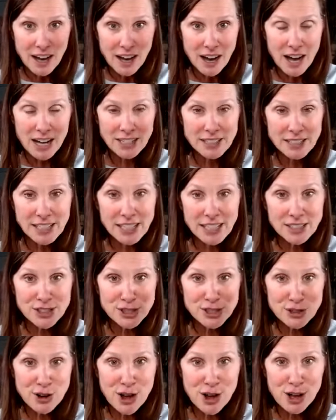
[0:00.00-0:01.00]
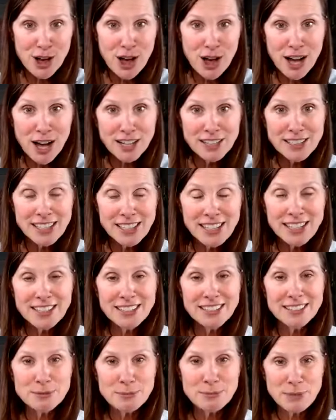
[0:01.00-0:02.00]
Agni, strong Agni,
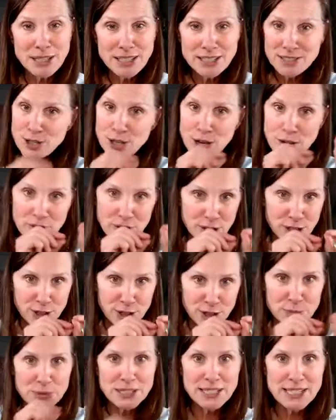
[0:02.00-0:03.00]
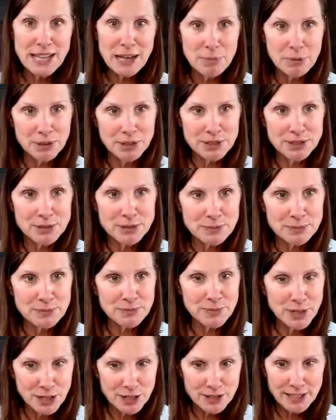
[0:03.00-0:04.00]
means you have a good metabolism.
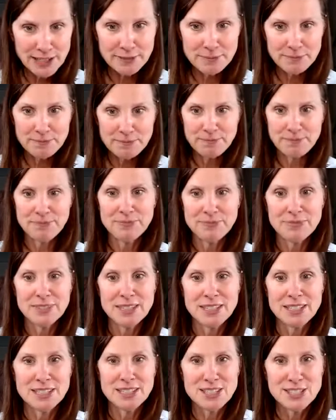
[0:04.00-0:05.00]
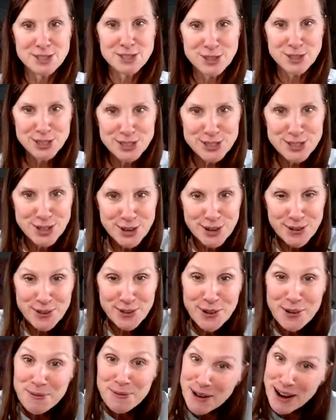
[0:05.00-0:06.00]
All right. So let's start with our